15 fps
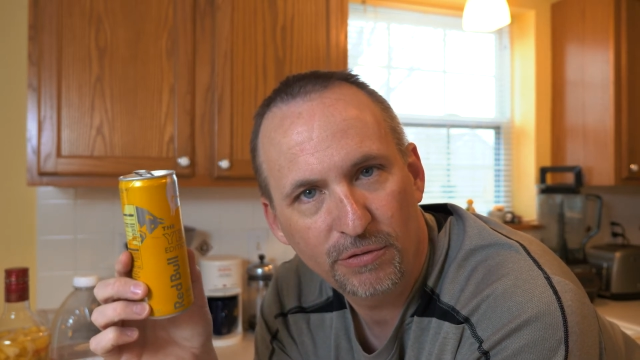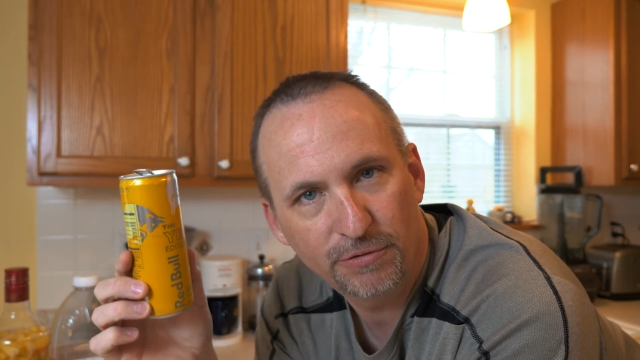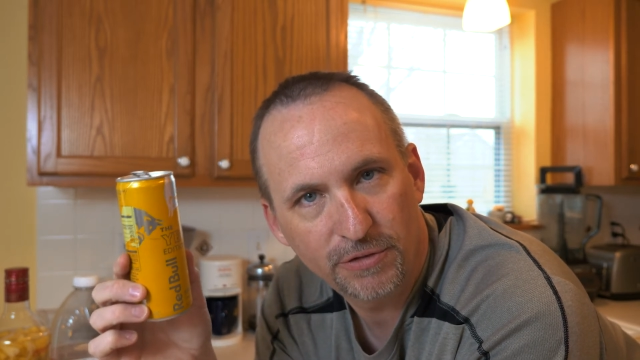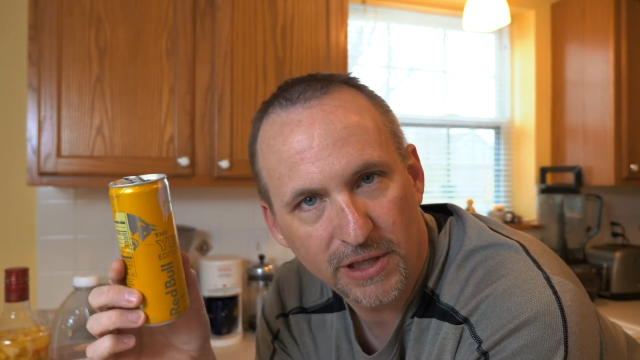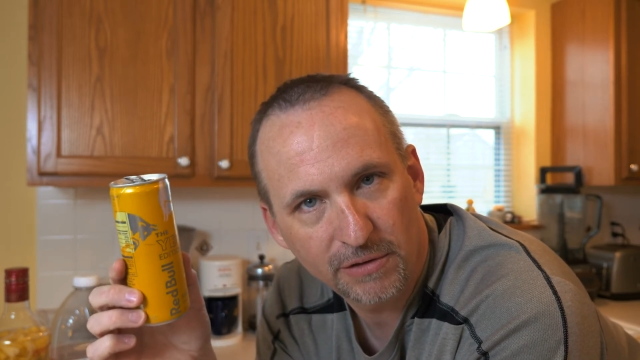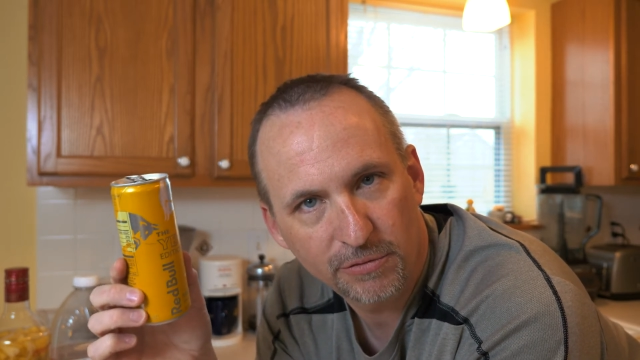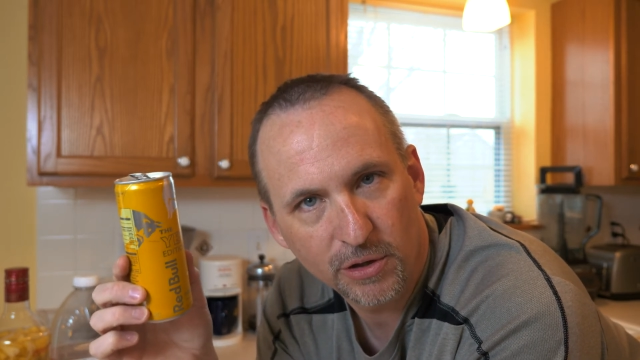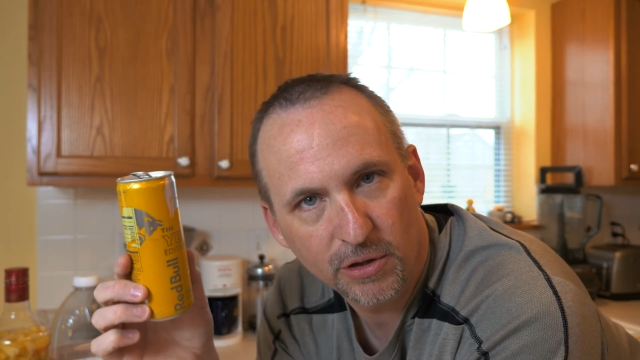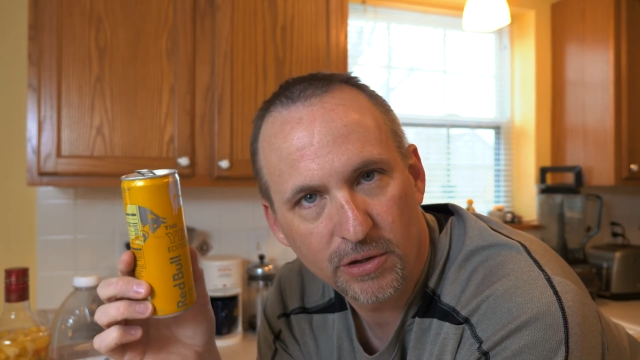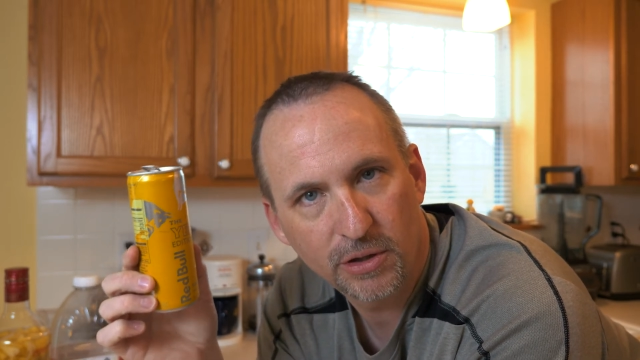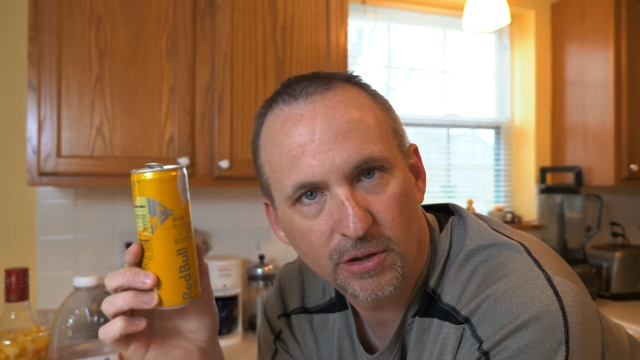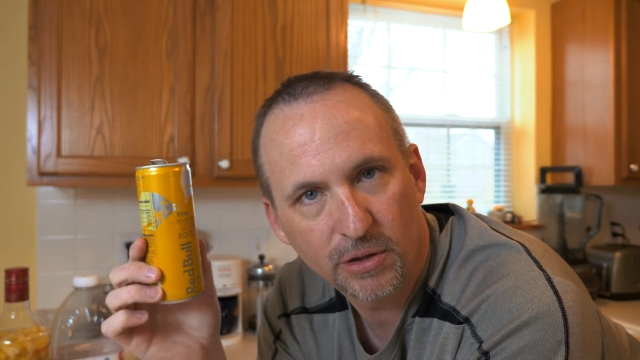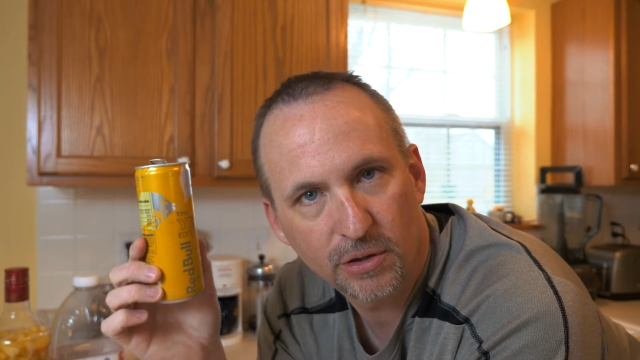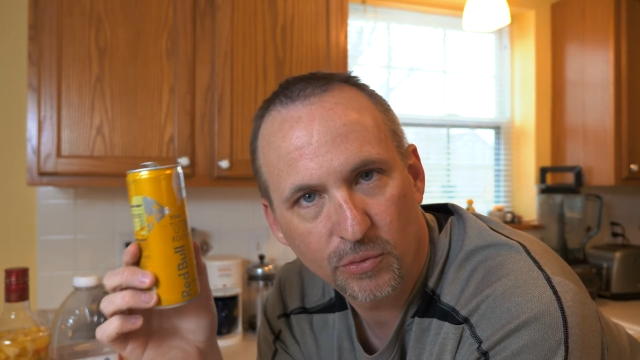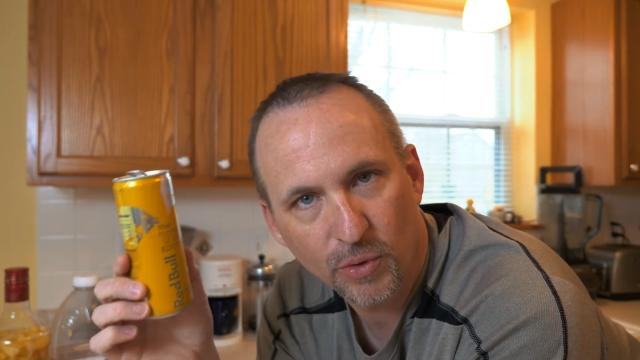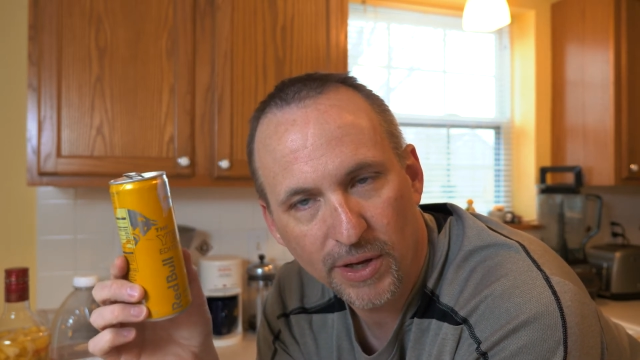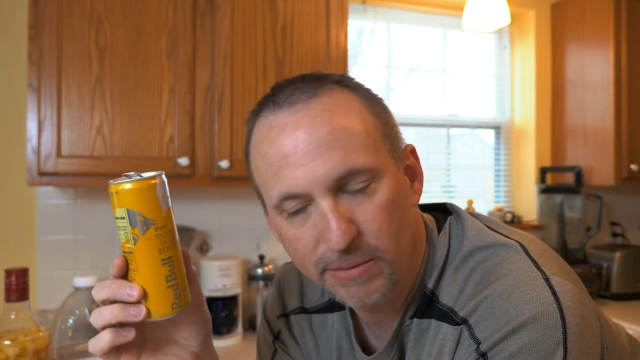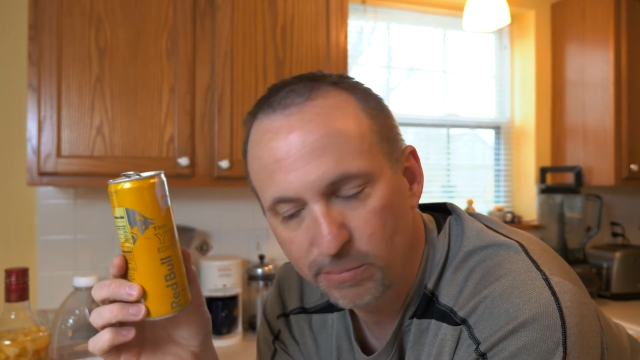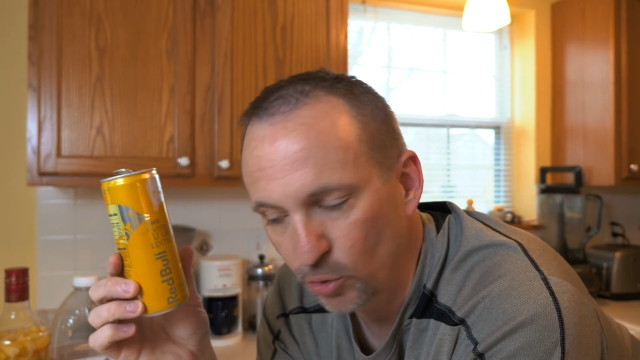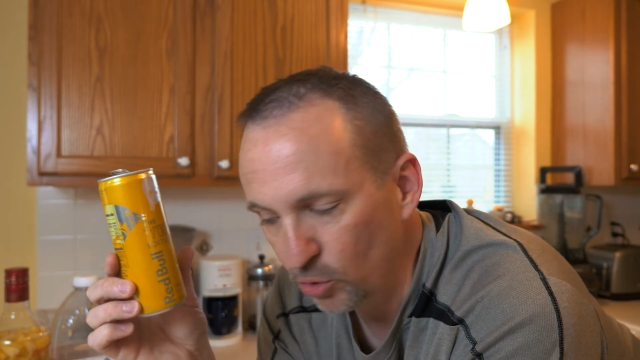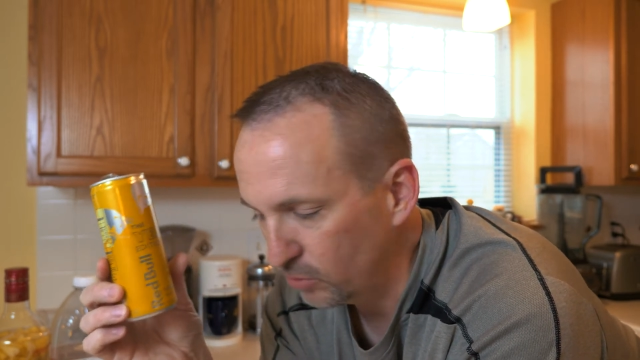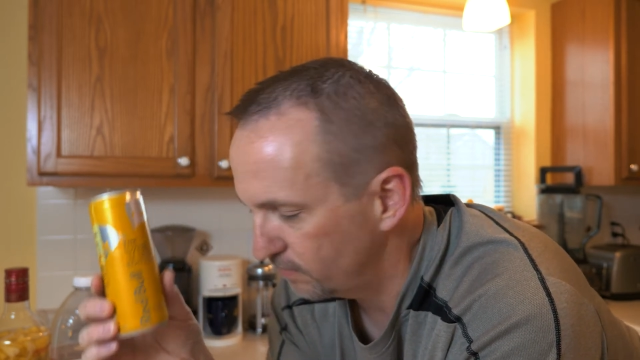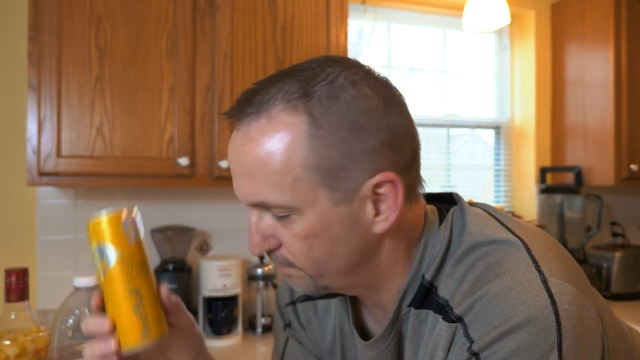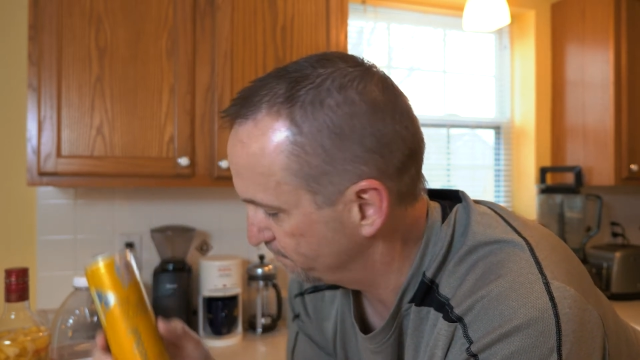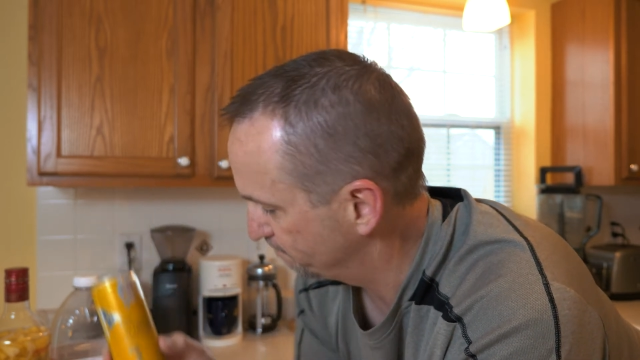flavored Red Bull.